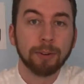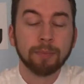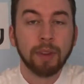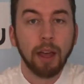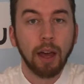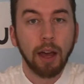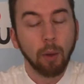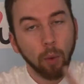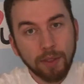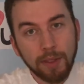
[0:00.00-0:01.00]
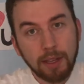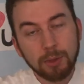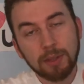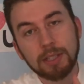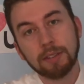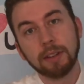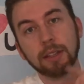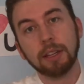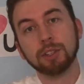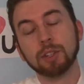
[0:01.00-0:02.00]
And one thing specifically,
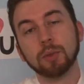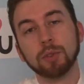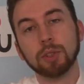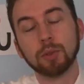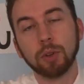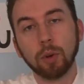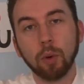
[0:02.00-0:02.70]
just real quick,